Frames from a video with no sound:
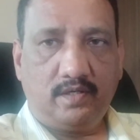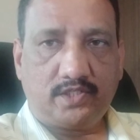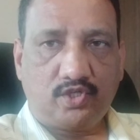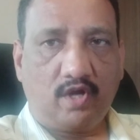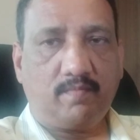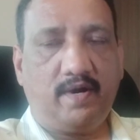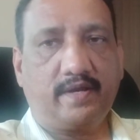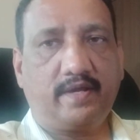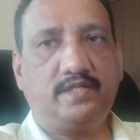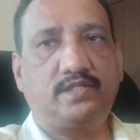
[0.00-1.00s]
stock
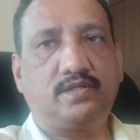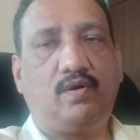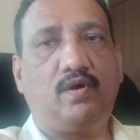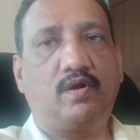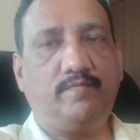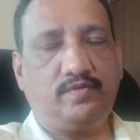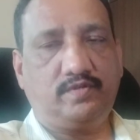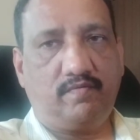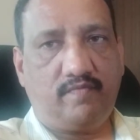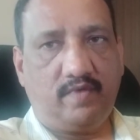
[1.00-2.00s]
markets or
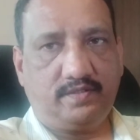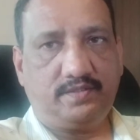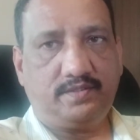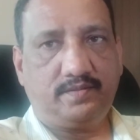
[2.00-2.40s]
mutual funds.